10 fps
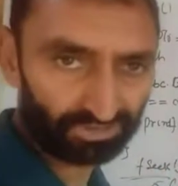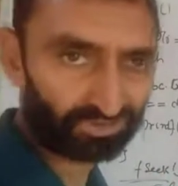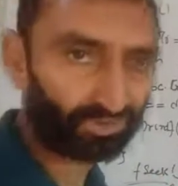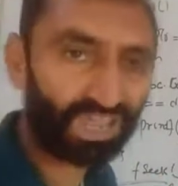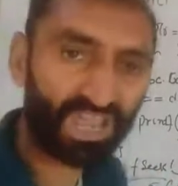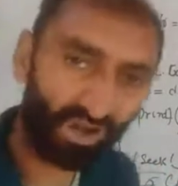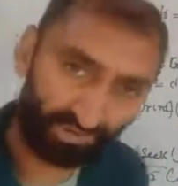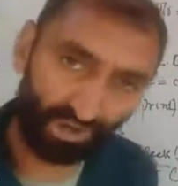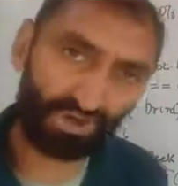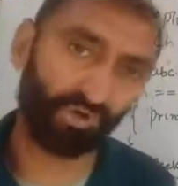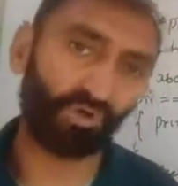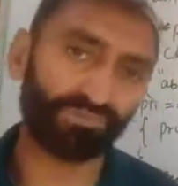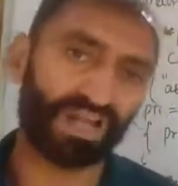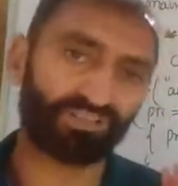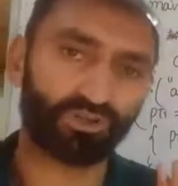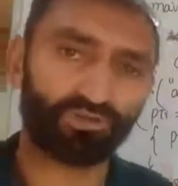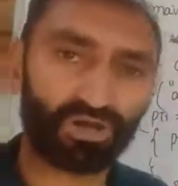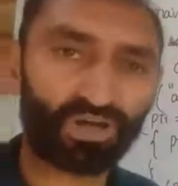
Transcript: So now I hope that you have now